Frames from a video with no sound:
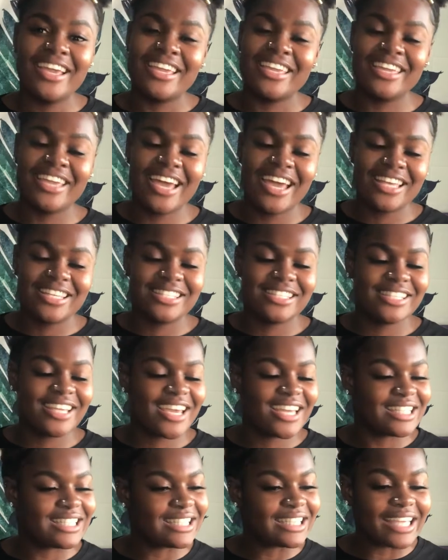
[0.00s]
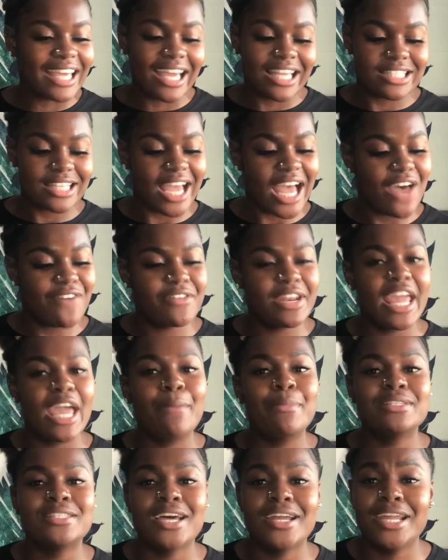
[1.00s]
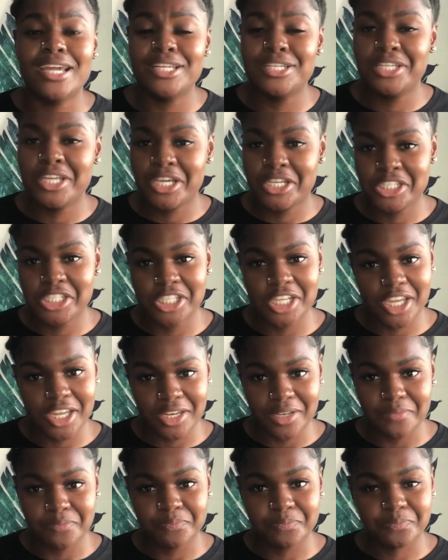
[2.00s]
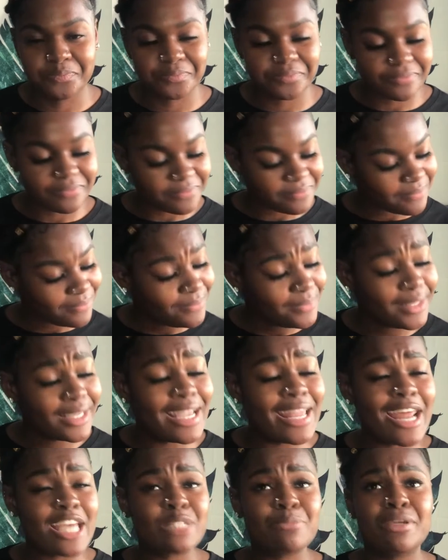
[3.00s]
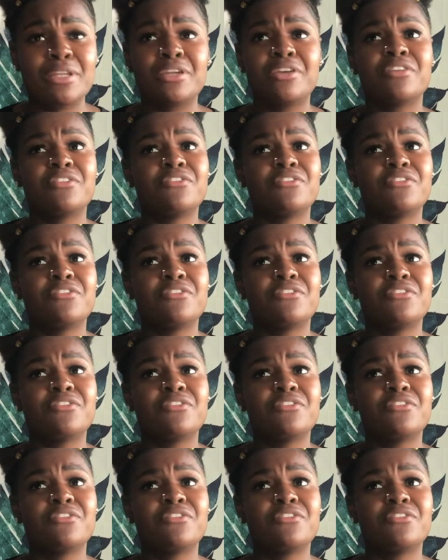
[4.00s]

Yes, yes, yes, I have an Amazon addiction. It has been